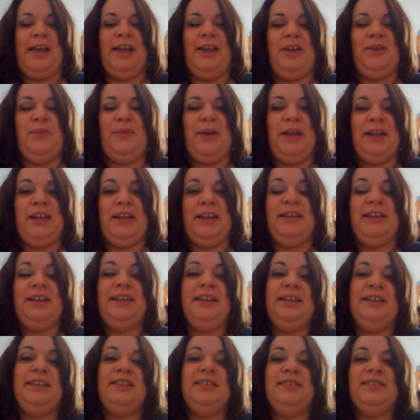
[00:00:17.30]
Anyway, it
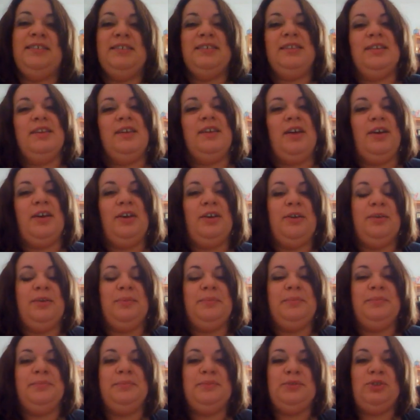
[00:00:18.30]
is
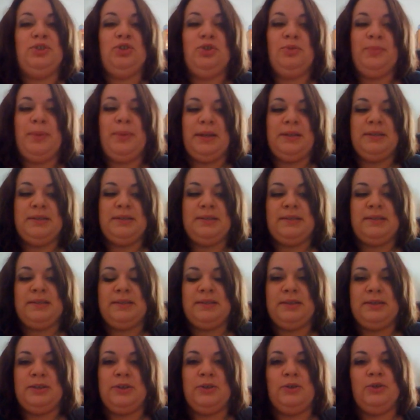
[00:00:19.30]
um, two
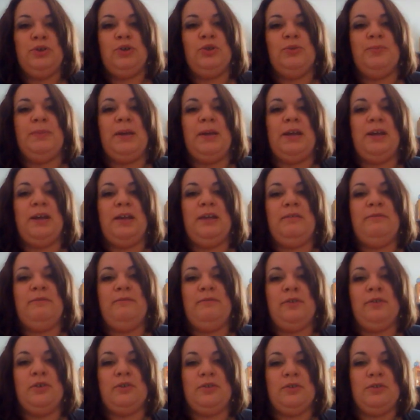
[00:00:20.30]
months till my
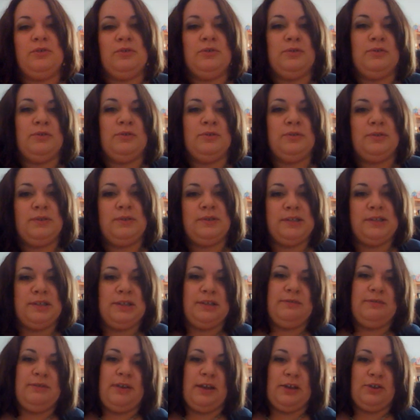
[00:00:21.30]
vertical
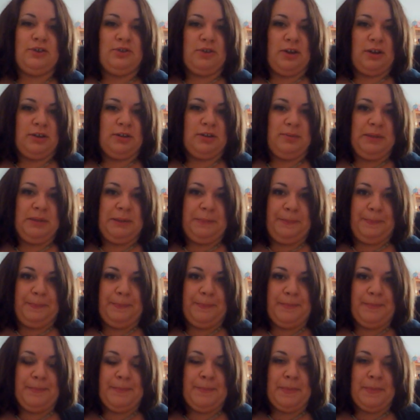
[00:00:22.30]
sleeve gastrectomy
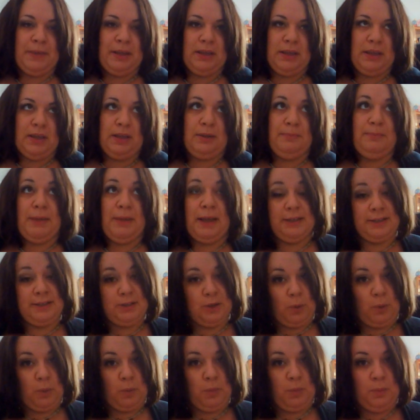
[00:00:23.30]
in
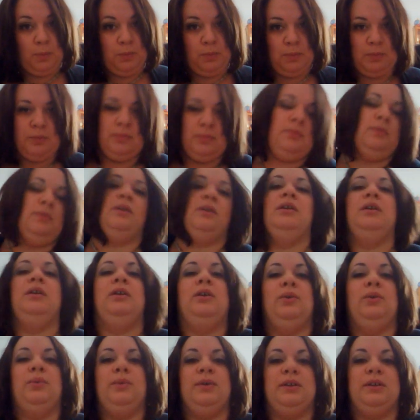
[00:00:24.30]
Mexico
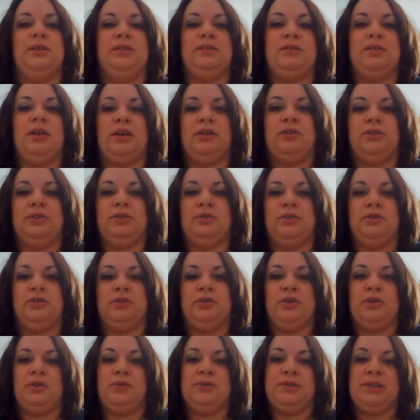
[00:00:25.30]
with
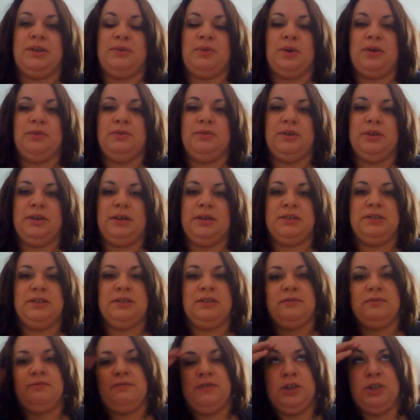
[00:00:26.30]
Dr. Jose
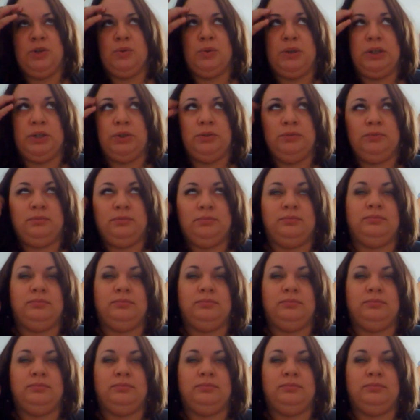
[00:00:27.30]
Rodriguez Villarreal.